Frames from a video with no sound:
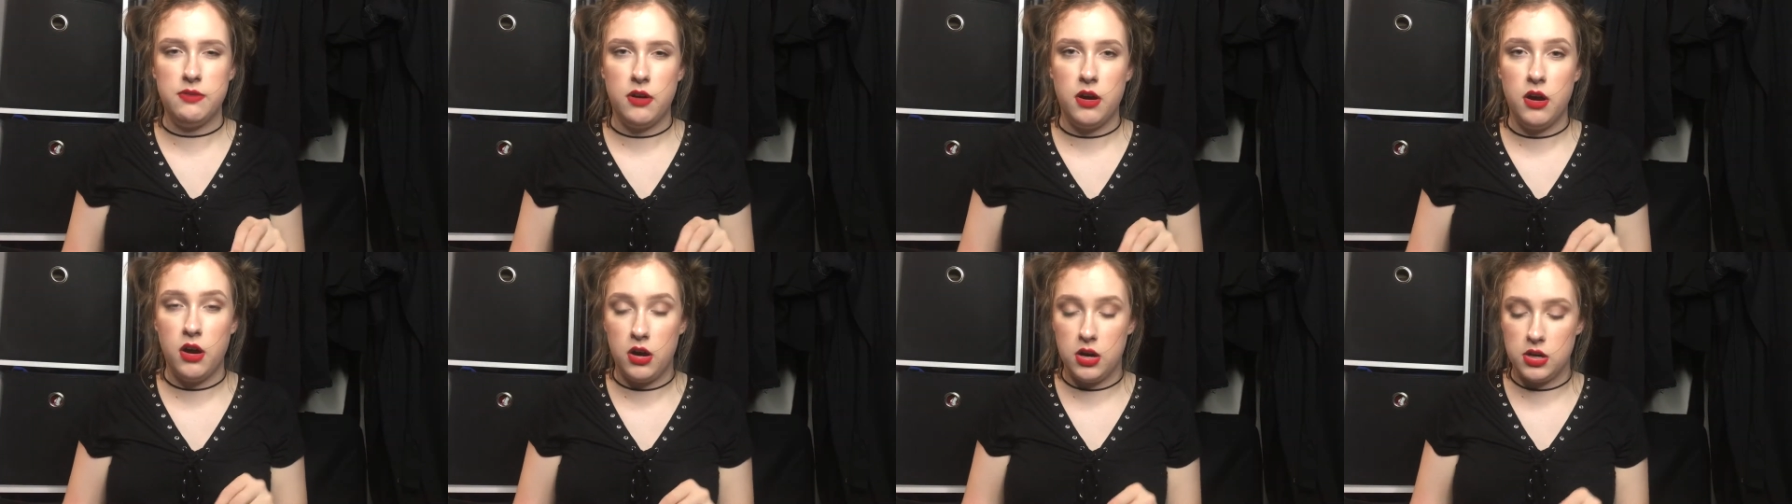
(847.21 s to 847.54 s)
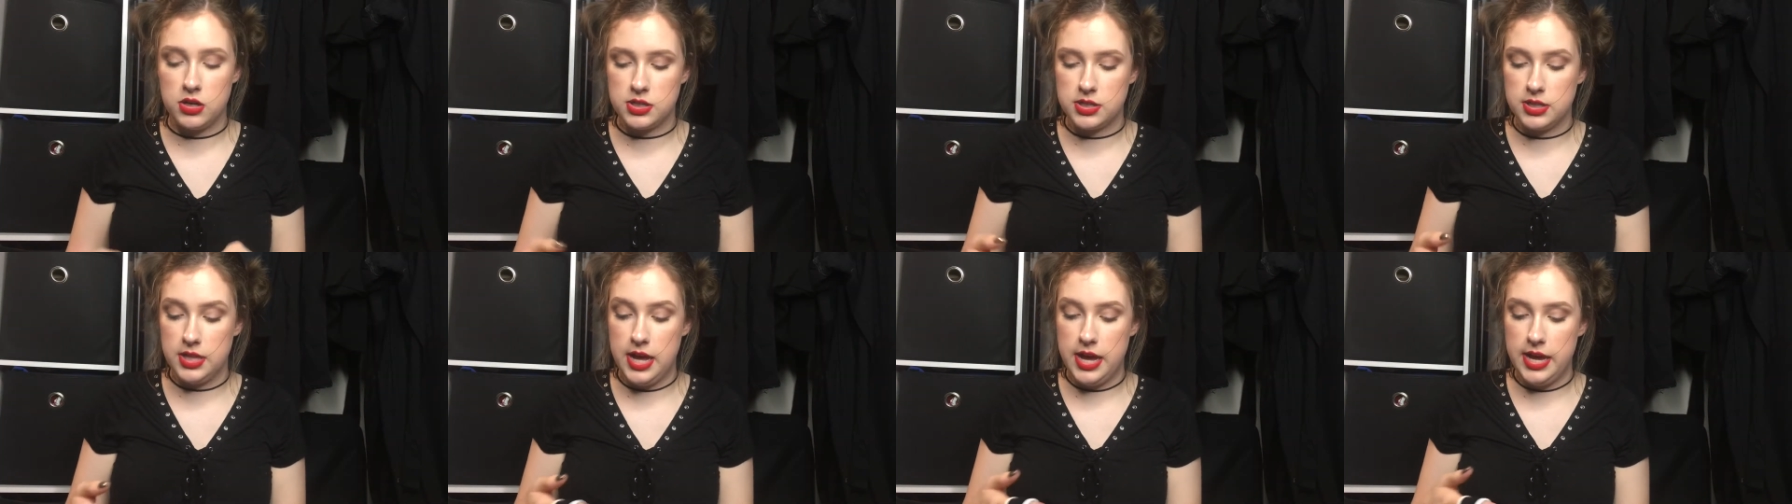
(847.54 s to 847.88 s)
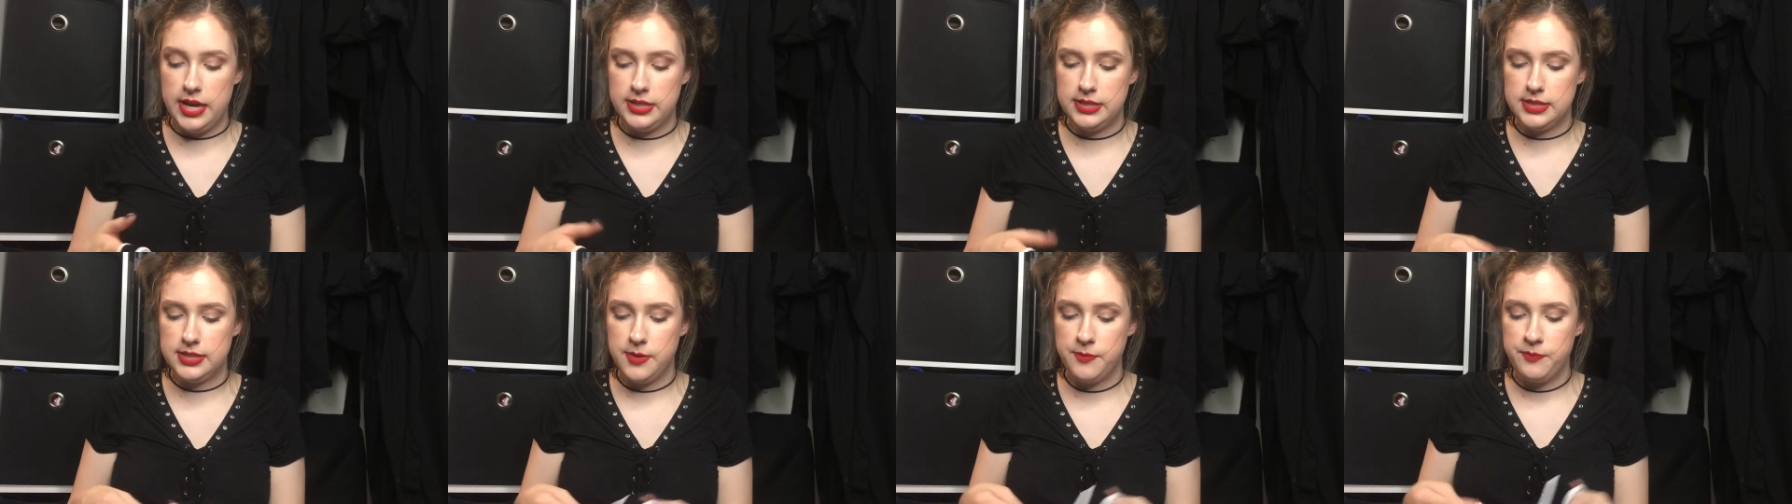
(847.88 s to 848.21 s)
harsh
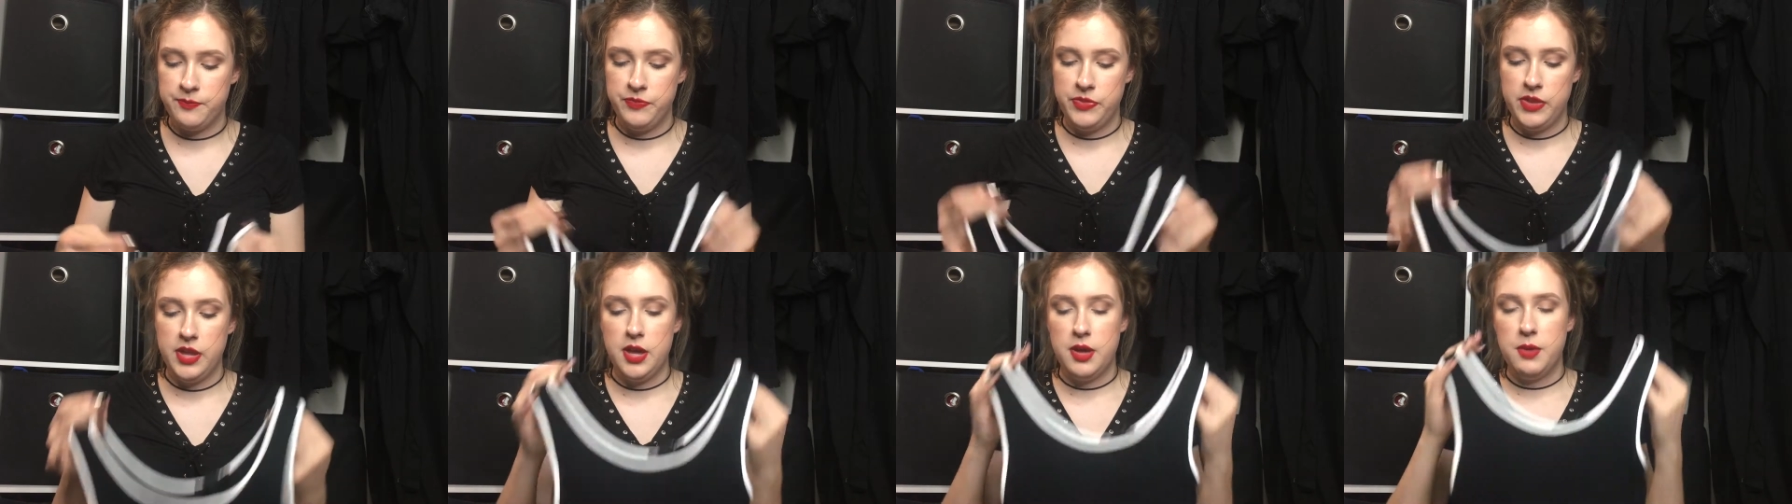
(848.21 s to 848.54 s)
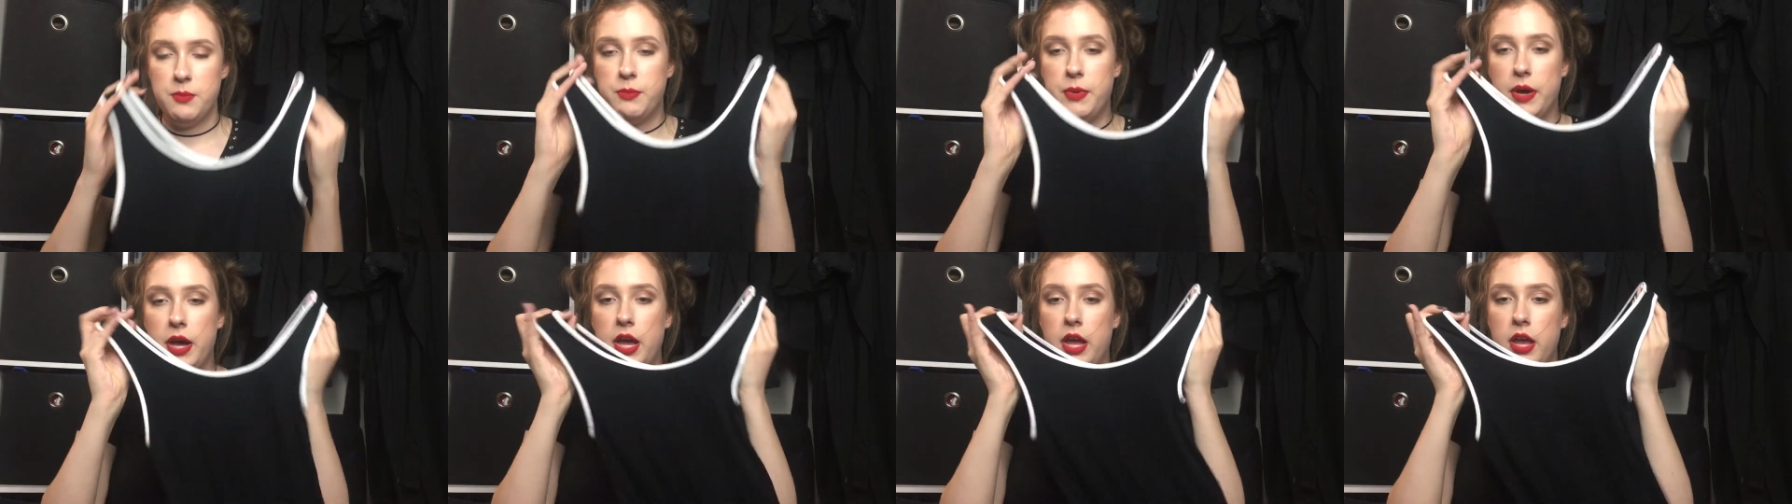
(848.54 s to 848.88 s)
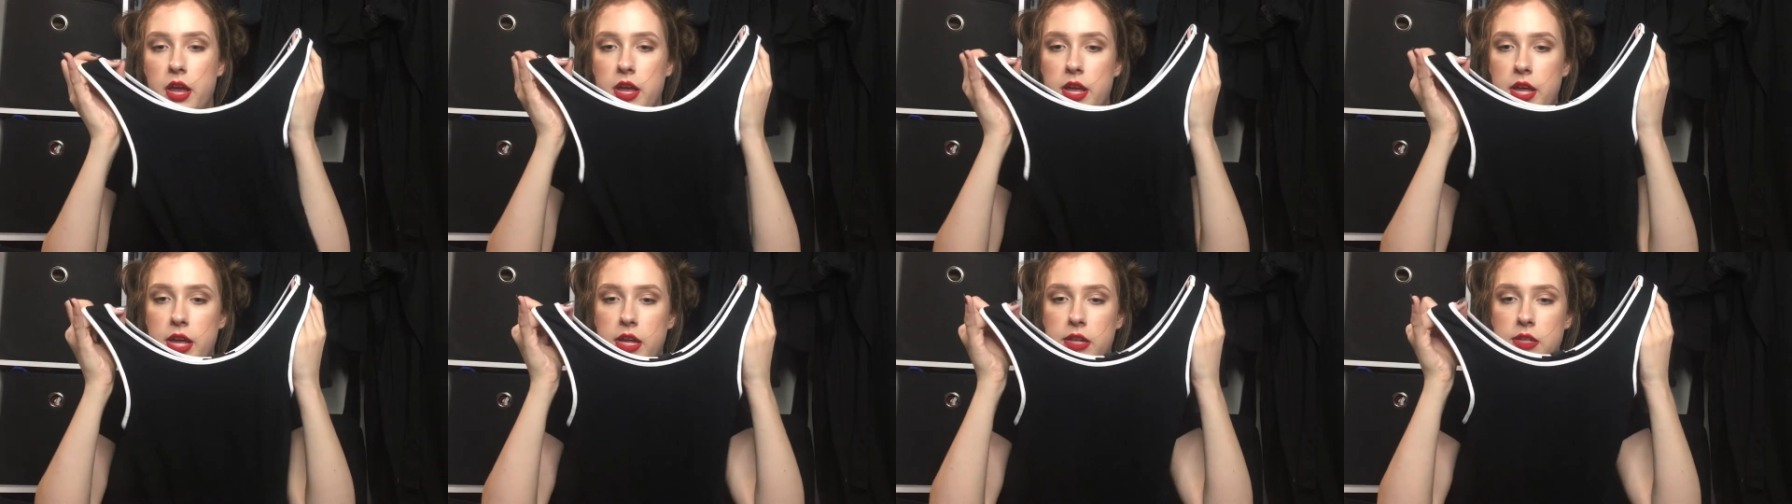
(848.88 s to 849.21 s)
lines, but
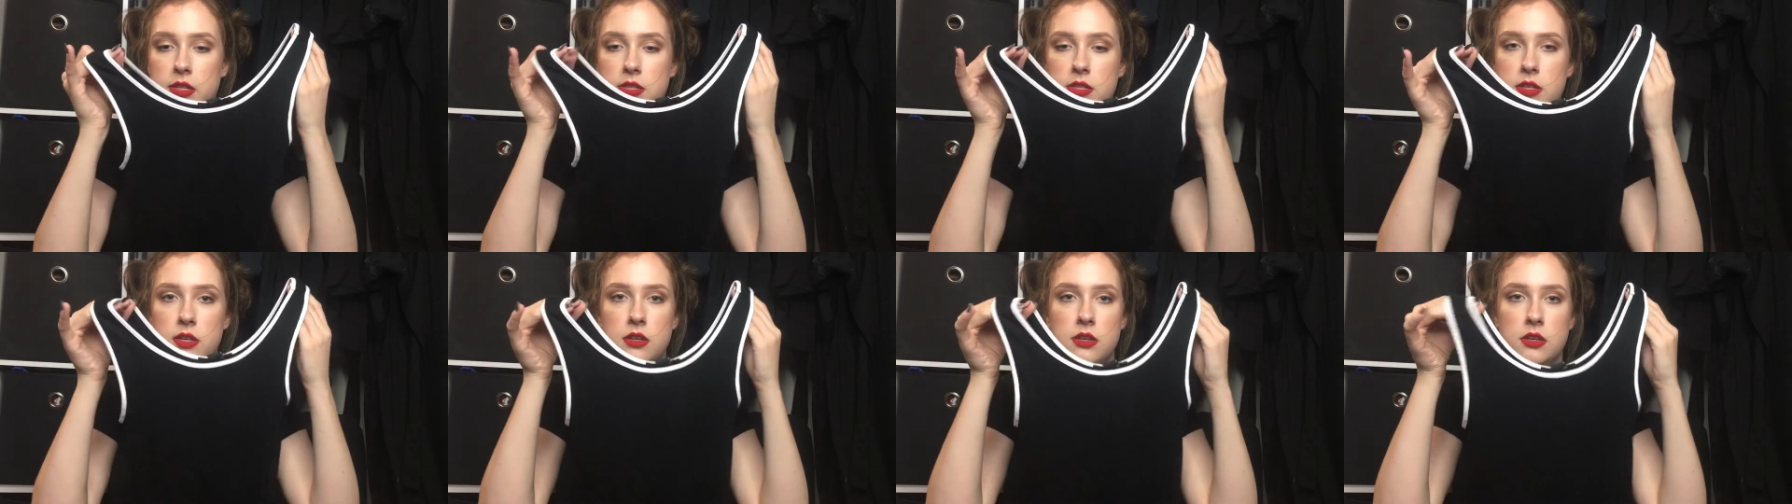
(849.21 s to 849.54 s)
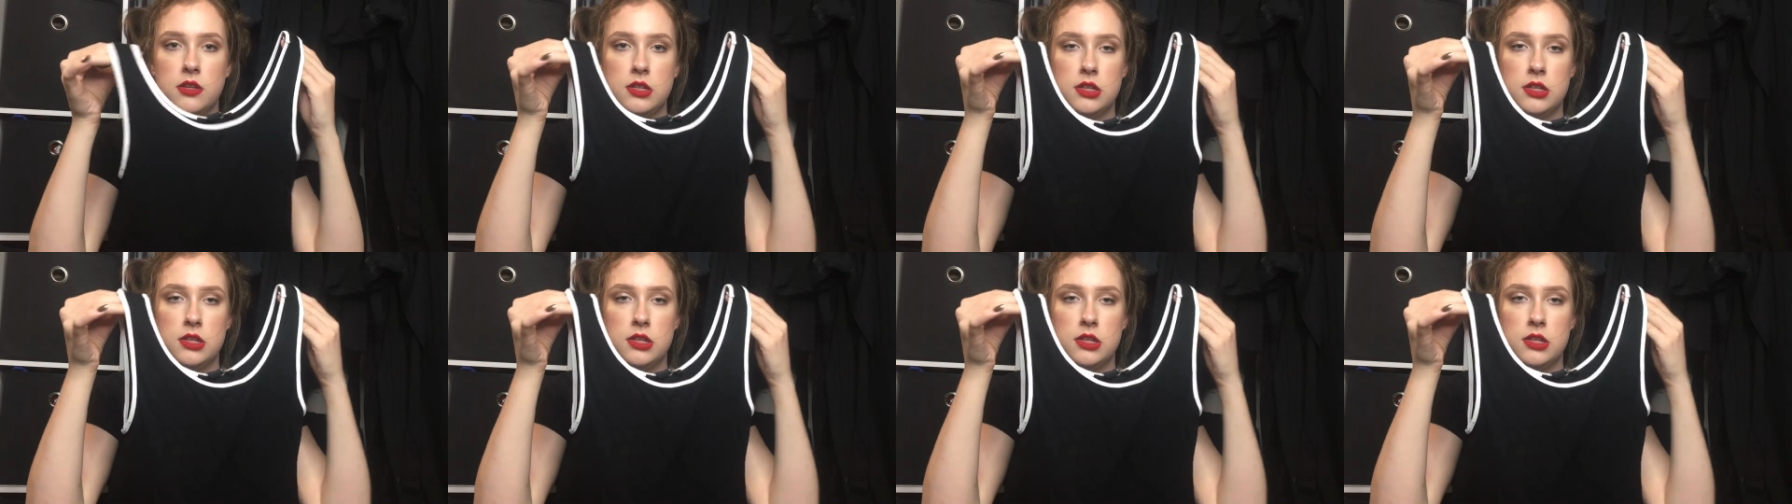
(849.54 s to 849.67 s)
it's